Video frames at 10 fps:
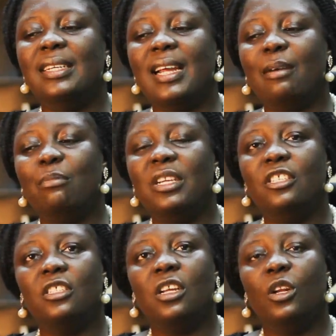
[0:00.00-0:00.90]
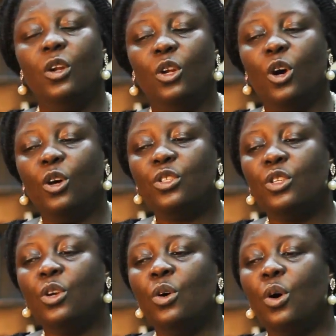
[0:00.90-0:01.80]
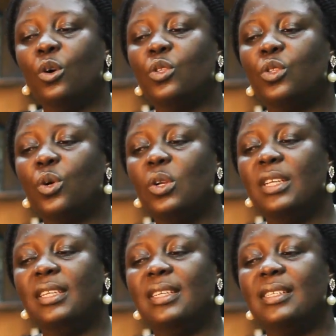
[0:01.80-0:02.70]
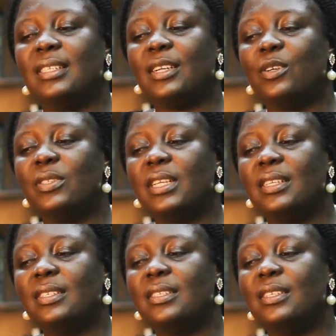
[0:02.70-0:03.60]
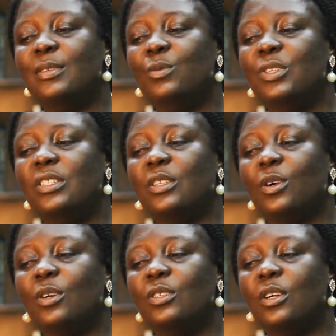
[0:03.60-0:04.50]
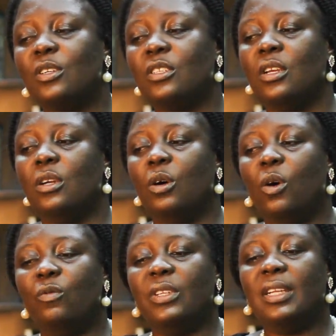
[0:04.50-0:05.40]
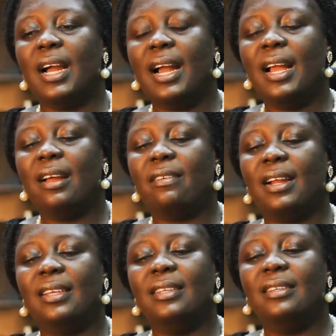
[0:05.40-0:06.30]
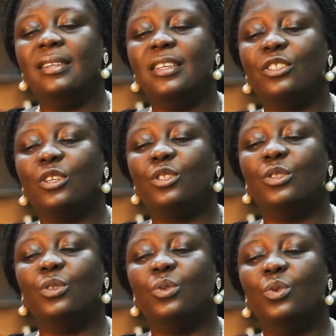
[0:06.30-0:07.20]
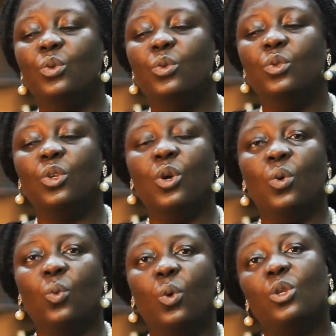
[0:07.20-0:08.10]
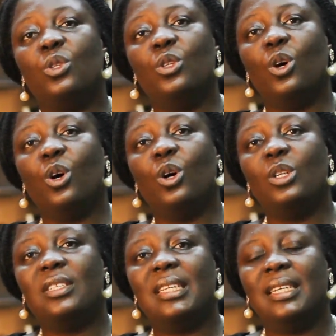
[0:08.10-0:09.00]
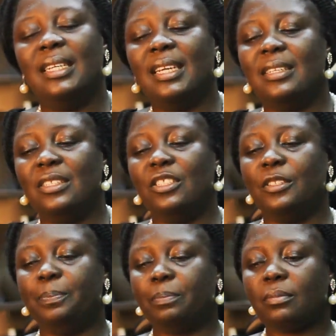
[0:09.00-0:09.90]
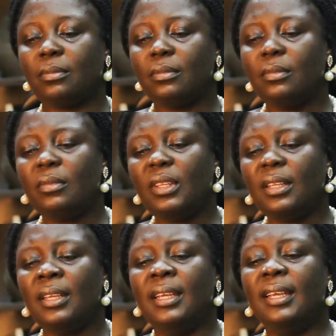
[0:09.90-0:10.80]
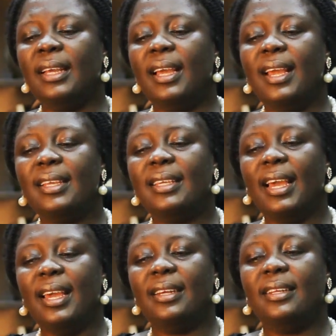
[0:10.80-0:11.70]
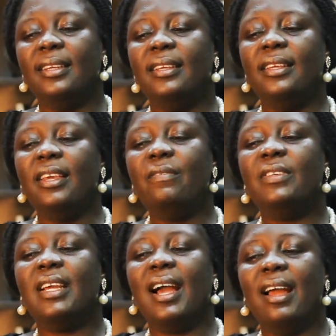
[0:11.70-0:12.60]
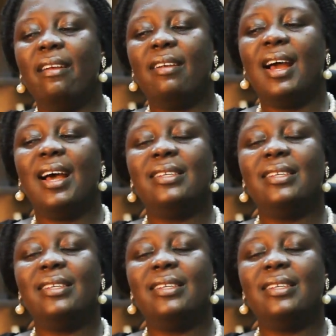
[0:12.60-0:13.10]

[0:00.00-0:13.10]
damaged, lost, or stolen in circumstances in which the conduct of the hirer in relation to the goods was not negligent. Again, if the hirer